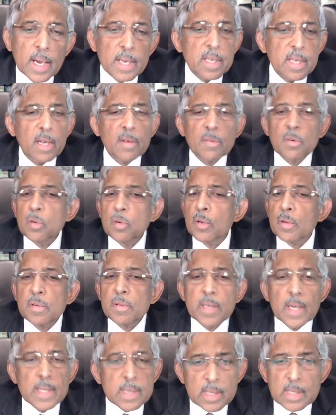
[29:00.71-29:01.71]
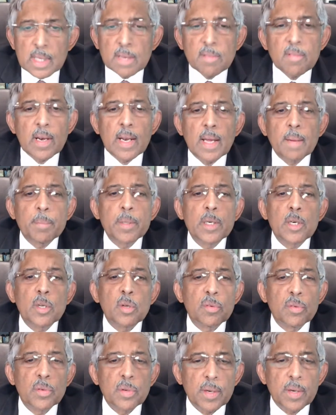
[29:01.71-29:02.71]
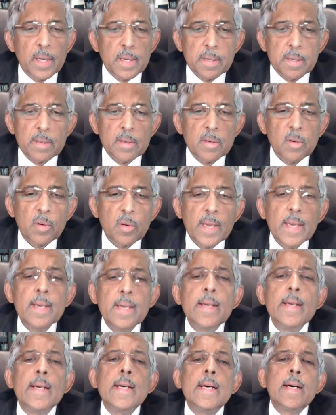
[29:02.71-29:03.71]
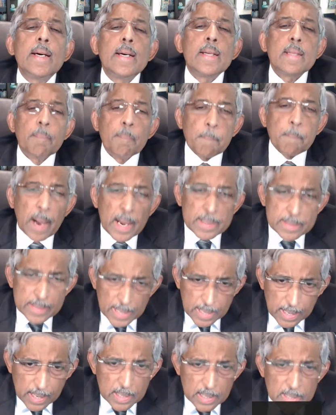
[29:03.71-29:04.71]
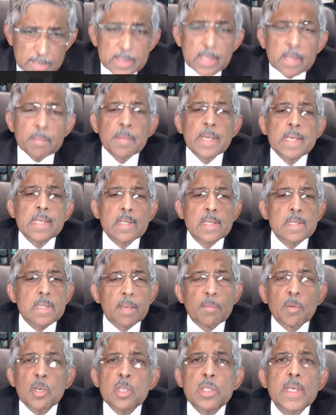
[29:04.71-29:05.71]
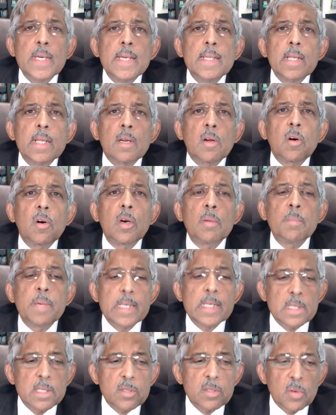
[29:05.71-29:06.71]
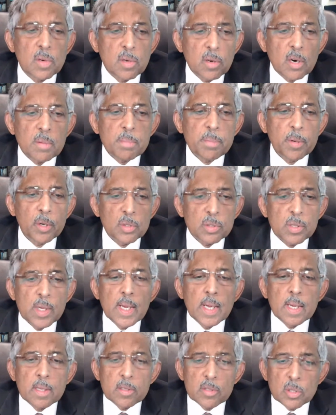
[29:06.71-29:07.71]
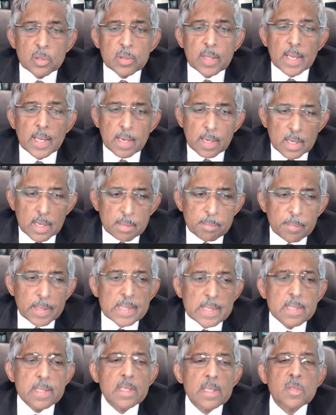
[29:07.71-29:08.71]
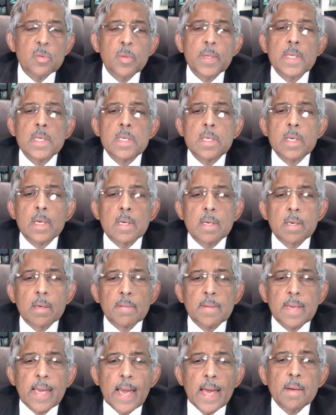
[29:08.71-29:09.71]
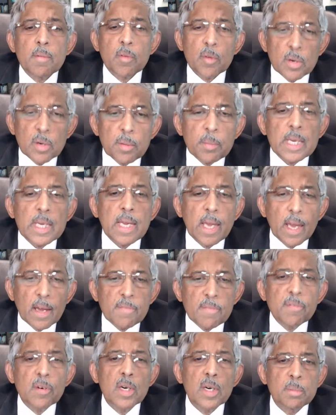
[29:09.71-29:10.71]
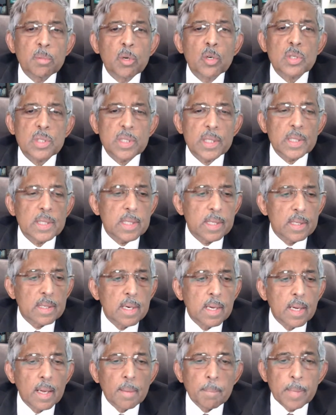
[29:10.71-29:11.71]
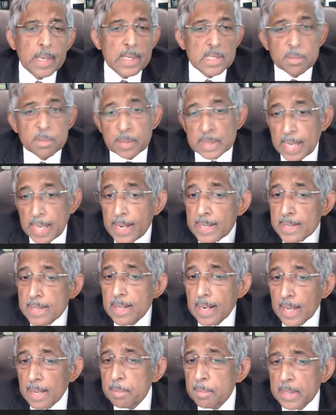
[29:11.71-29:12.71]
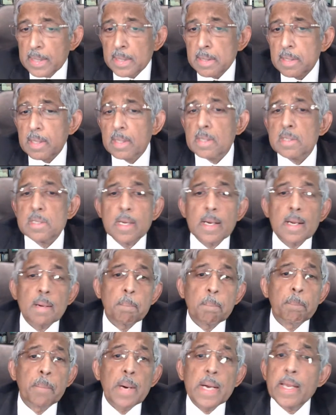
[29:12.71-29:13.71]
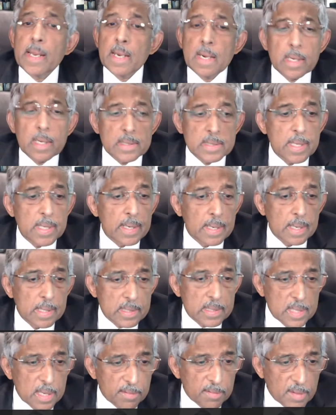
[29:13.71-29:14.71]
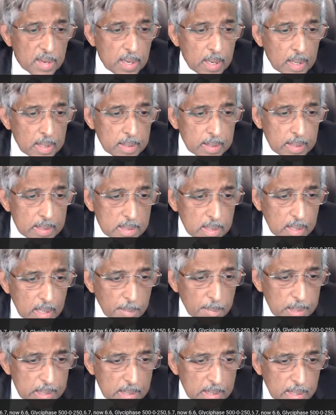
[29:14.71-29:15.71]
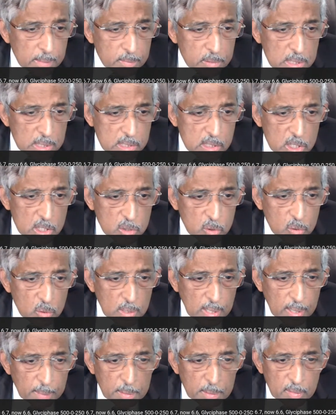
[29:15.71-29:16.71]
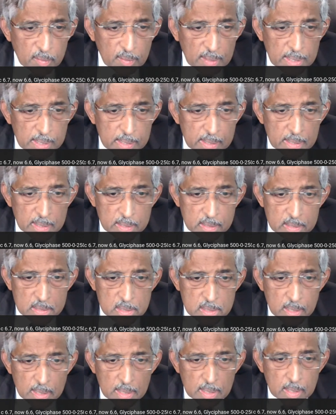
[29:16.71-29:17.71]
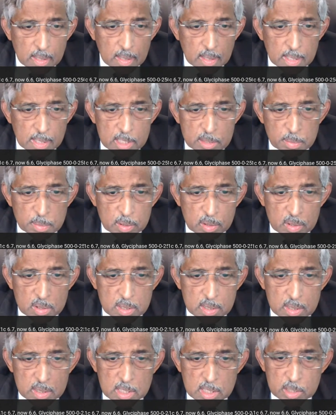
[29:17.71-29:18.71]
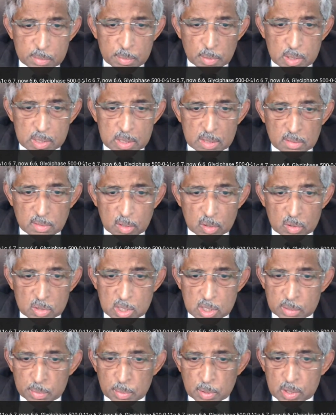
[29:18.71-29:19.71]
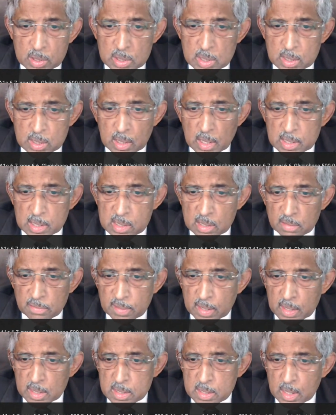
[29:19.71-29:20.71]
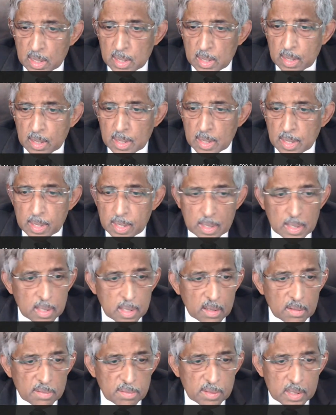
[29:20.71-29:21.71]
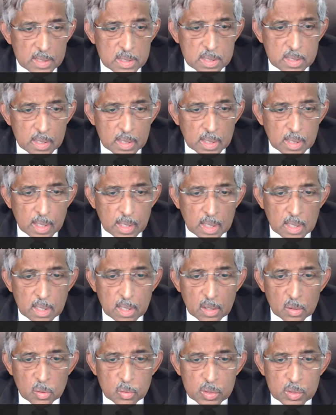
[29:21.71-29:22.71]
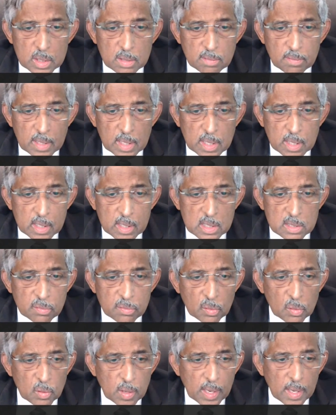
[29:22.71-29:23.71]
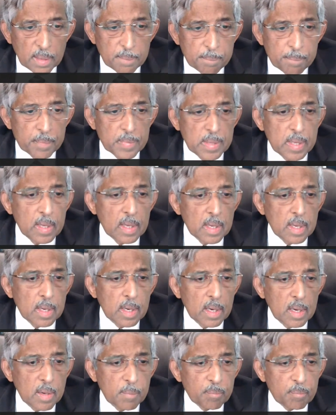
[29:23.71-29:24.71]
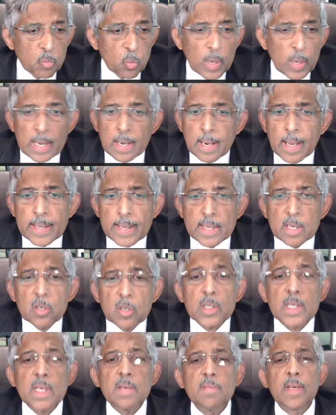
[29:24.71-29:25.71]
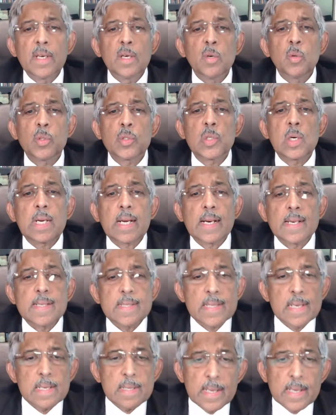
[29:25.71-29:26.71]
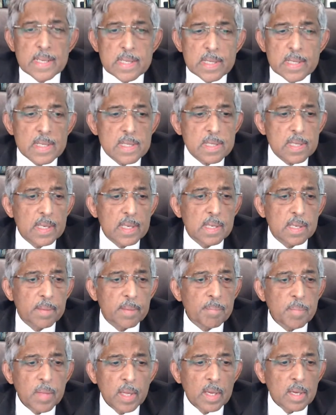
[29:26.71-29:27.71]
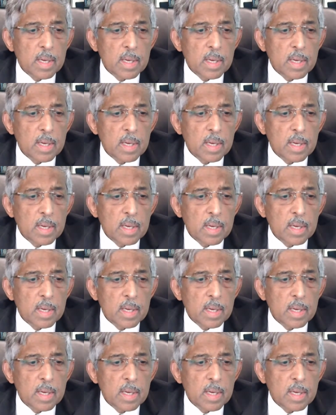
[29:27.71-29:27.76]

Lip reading: and therefore nothing will happen to you if you take it. Okay, there are other medicines. I'm not saying that all medicines will not produce. So there are medicines which can, you have to be careful about certain medicine. But the anti-diabetic drugs are by and large generally safe. There's a comment here, I'm 62, diabetic for 8 years, HbA1c 6.7, now 6.6, glycophage, tandia, fasting, get drowsy, weakness, 4 a.m. I cannot give individual consultations here